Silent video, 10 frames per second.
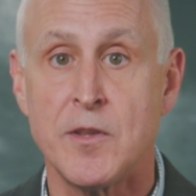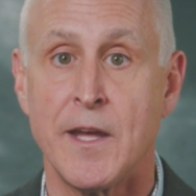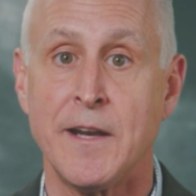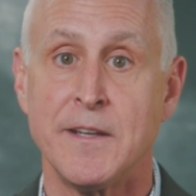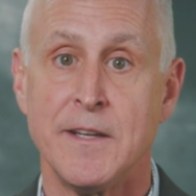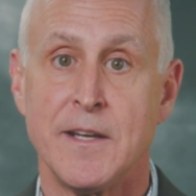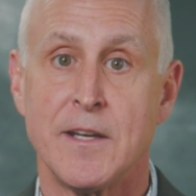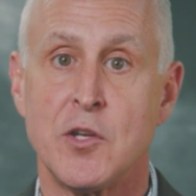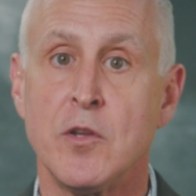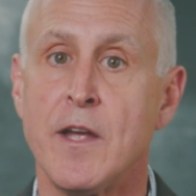that,
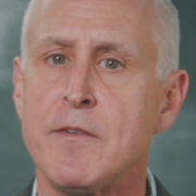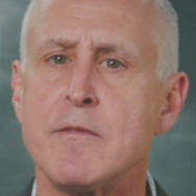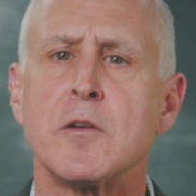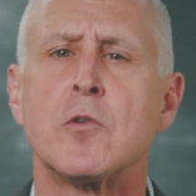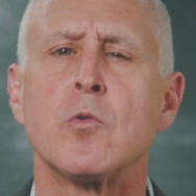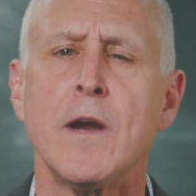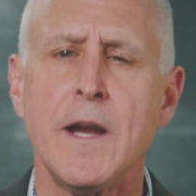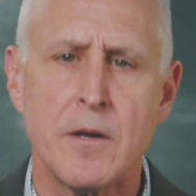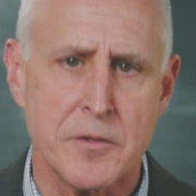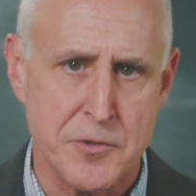you'll have even
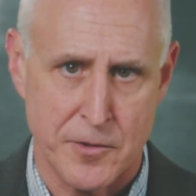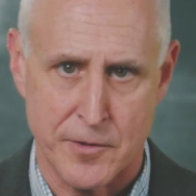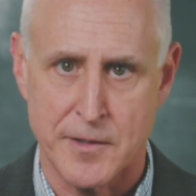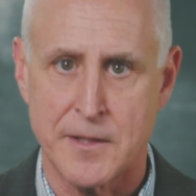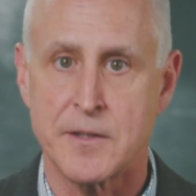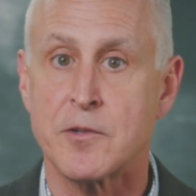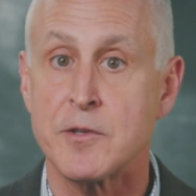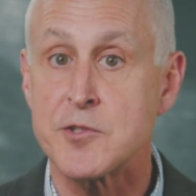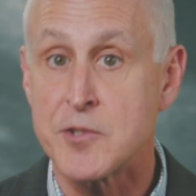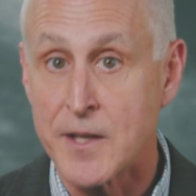greater certainty that
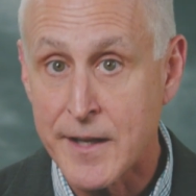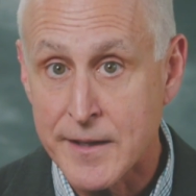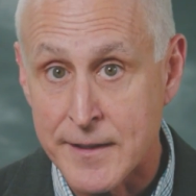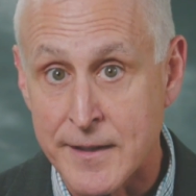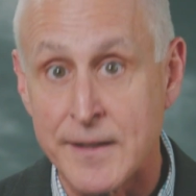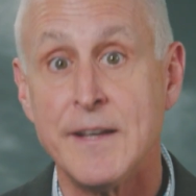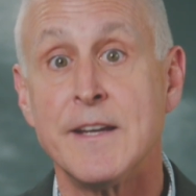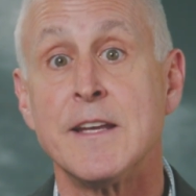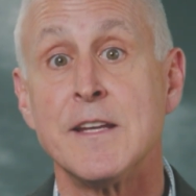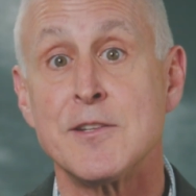Christianity
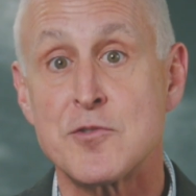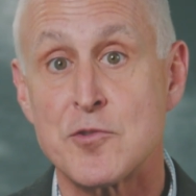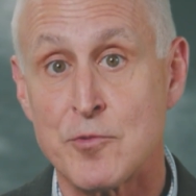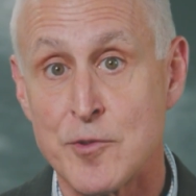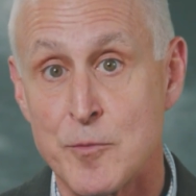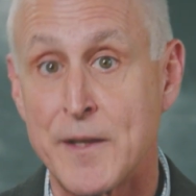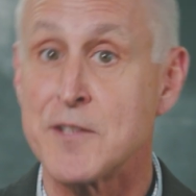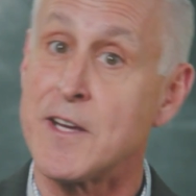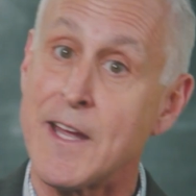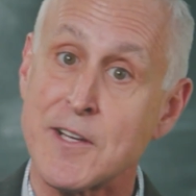is true
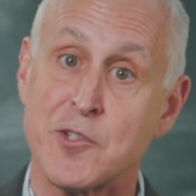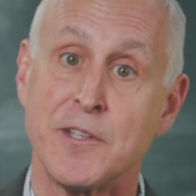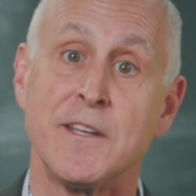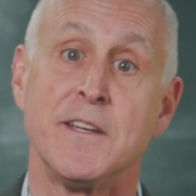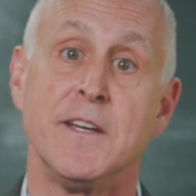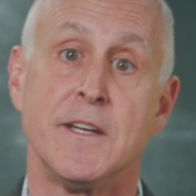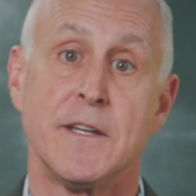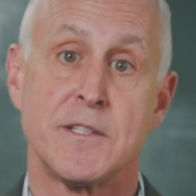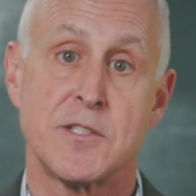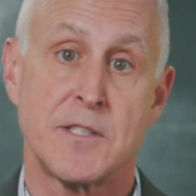because it actually
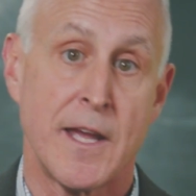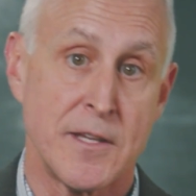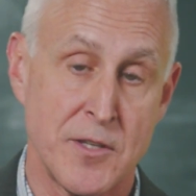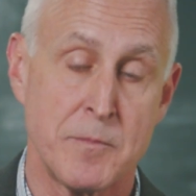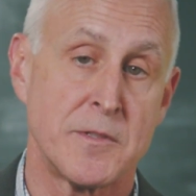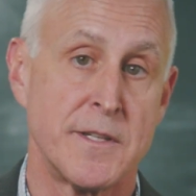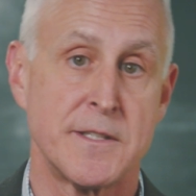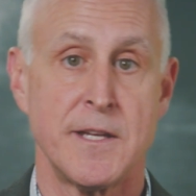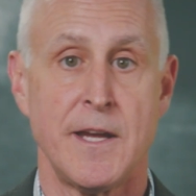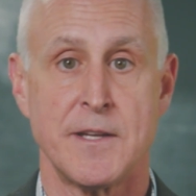stands up to the
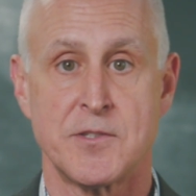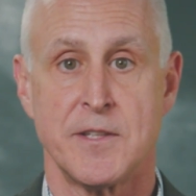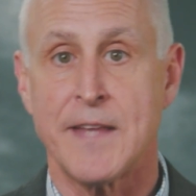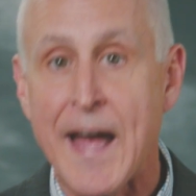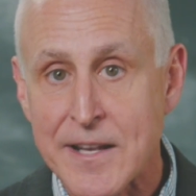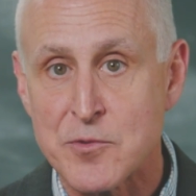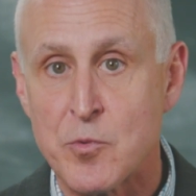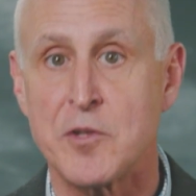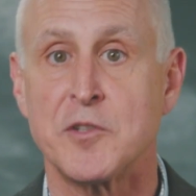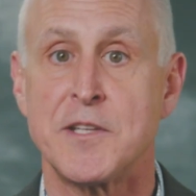test. That's
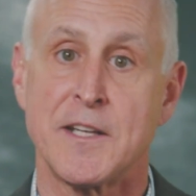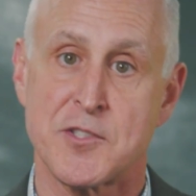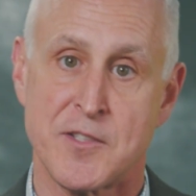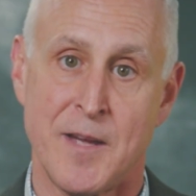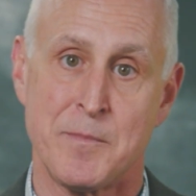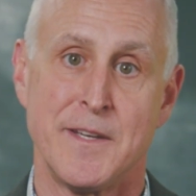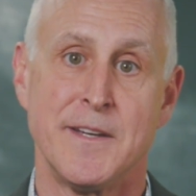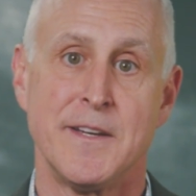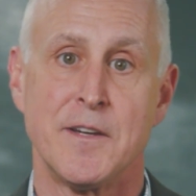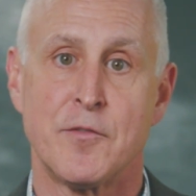when you'll take a step
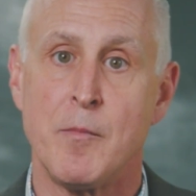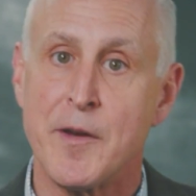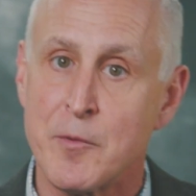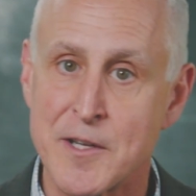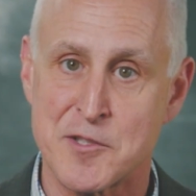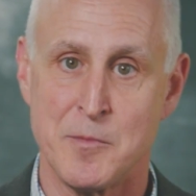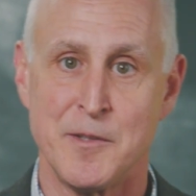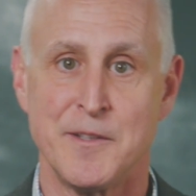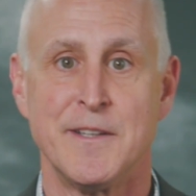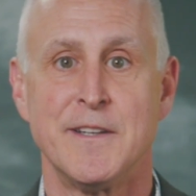from
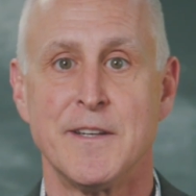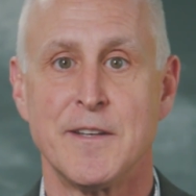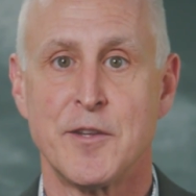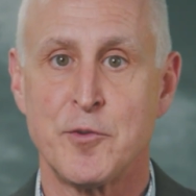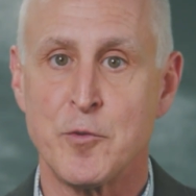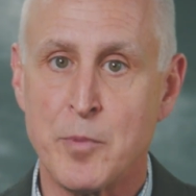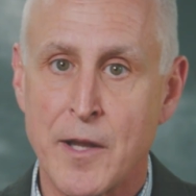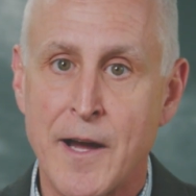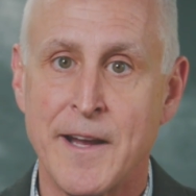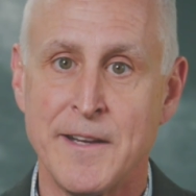unreasonable through
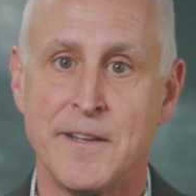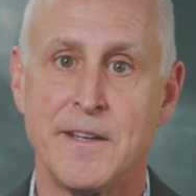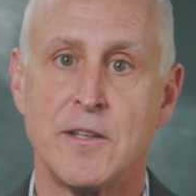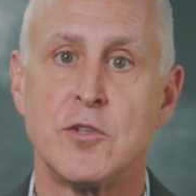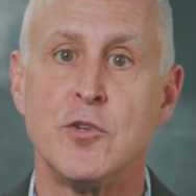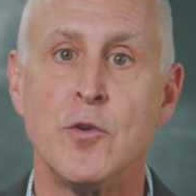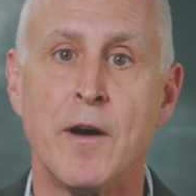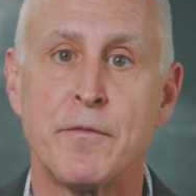blind to a